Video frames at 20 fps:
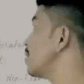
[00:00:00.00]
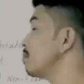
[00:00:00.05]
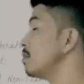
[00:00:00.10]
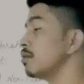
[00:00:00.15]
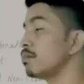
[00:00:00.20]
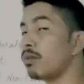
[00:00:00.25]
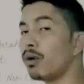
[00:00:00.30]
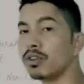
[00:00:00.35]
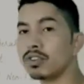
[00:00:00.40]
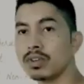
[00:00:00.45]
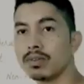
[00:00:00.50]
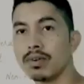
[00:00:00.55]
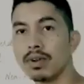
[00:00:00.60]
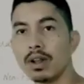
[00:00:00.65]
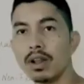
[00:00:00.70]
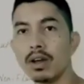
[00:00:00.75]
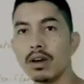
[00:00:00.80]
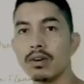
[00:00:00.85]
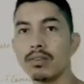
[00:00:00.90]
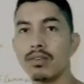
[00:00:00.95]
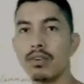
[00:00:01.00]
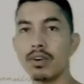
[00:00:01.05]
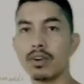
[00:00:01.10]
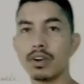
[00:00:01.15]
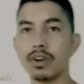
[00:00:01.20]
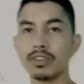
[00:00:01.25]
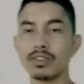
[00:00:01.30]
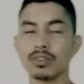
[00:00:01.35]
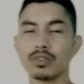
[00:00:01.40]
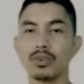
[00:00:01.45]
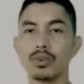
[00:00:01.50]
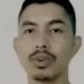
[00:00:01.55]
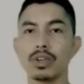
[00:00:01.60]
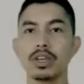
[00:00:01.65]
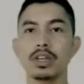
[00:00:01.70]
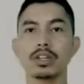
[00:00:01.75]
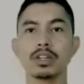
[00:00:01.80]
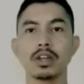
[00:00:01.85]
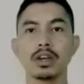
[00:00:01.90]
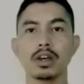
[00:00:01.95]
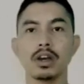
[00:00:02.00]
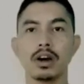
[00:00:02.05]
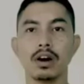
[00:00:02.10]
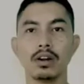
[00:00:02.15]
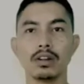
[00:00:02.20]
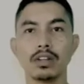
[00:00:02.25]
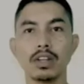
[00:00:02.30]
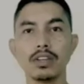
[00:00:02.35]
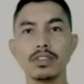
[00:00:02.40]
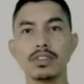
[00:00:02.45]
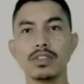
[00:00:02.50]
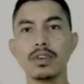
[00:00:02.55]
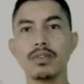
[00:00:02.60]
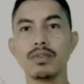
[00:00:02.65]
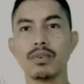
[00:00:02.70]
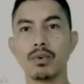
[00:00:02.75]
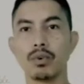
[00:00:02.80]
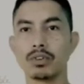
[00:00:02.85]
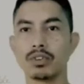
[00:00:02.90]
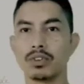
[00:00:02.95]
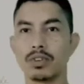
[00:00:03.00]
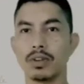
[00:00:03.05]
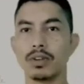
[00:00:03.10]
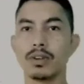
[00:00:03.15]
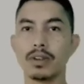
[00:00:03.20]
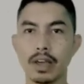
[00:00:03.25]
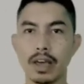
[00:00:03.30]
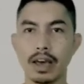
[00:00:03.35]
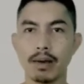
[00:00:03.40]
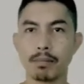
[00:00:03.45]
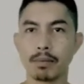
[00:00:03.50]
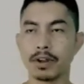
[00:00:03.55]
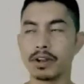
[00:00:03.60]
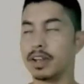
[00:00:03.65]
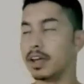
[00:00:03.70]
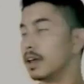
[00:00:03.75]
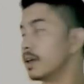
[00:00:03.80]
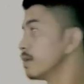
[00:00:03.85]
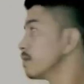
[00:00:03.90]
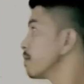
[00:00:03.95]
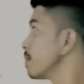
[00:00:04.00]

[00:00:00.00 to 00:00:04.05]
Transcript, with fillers: have been possible for us to eat our tasty foods every day